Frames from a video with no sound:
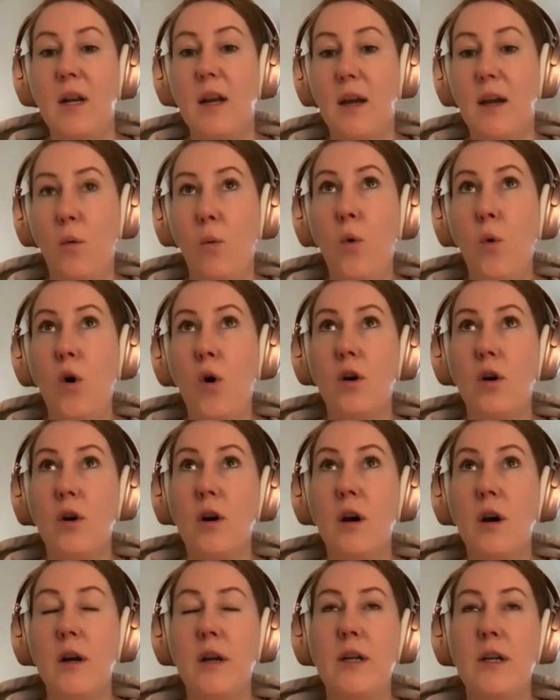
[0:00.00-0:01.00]
Like, what
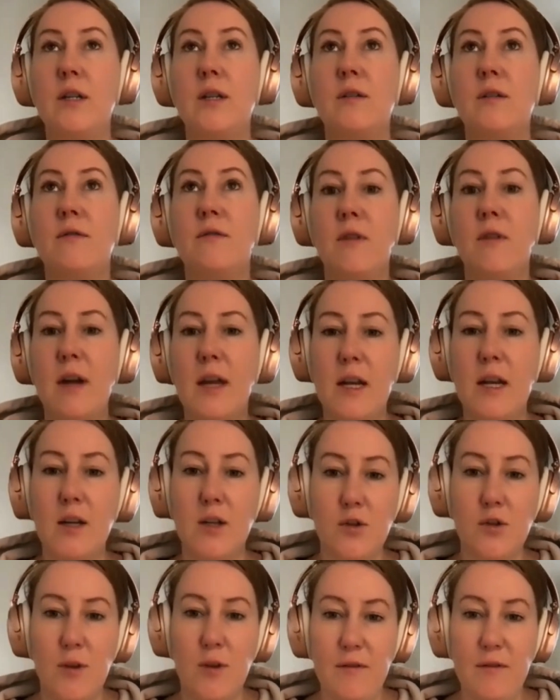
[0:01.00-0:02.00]
kind of
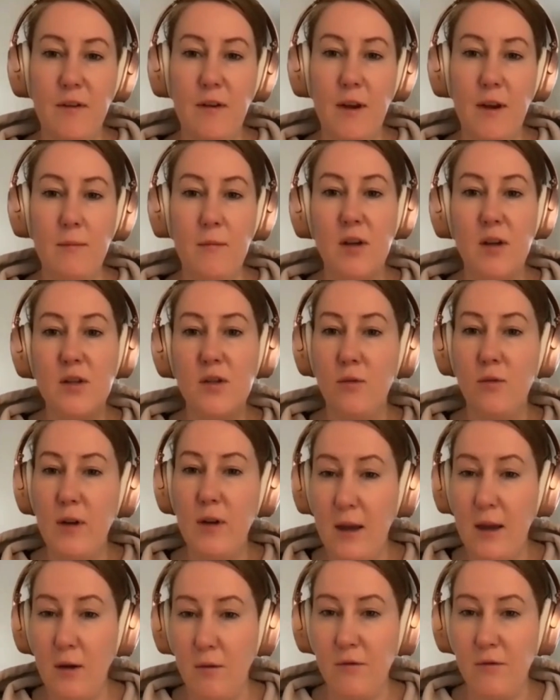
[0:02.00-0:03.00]
regulatory frameworks or
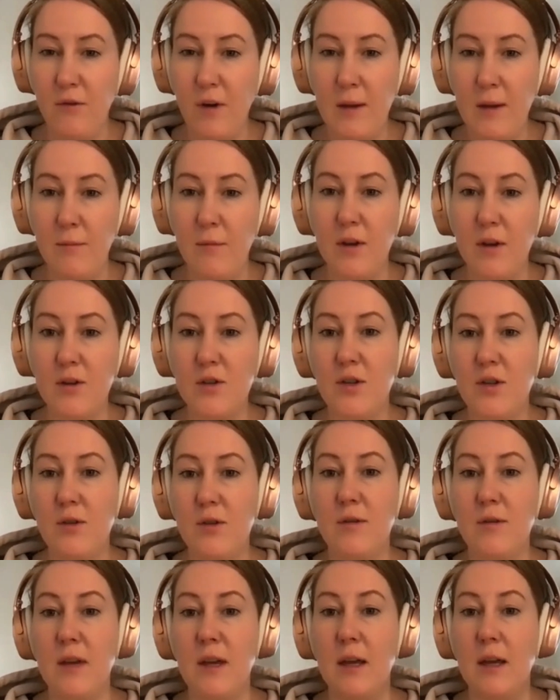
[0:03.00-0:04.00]
legal frameworks do you
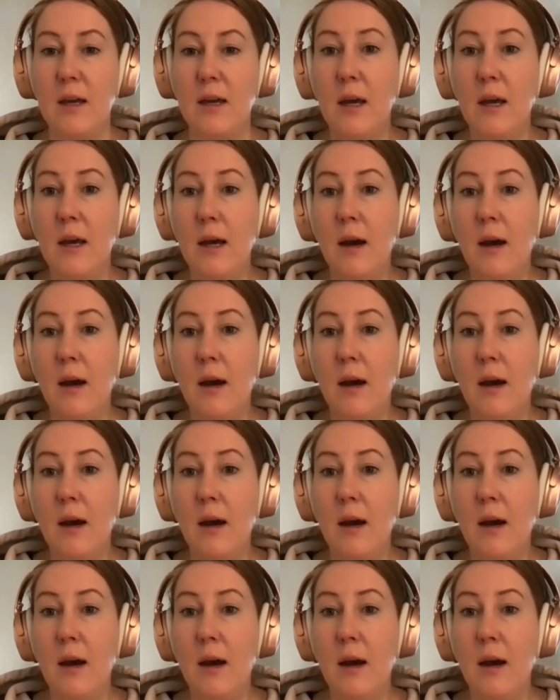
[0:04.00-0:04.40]
think